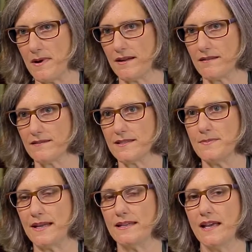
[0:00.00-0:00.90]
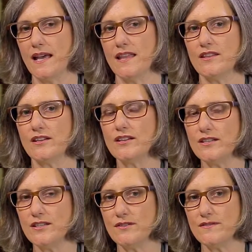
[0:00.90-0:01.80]
models. But the
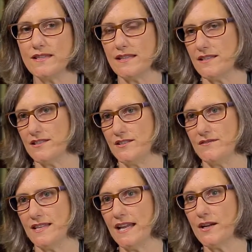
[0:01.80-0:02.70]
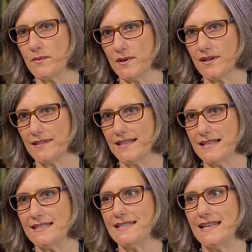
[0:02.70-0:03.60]
good news in this new data world
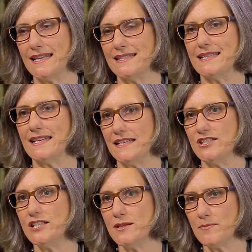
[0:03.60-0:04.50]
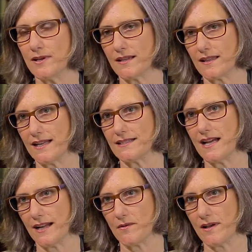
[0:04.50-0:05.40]
is that it's getting cheaper to collect
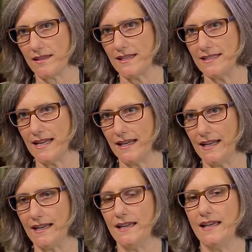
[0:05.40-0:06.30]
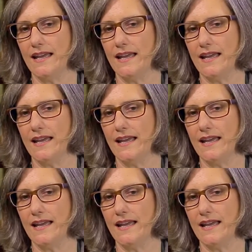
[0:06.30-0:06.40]
high quality data.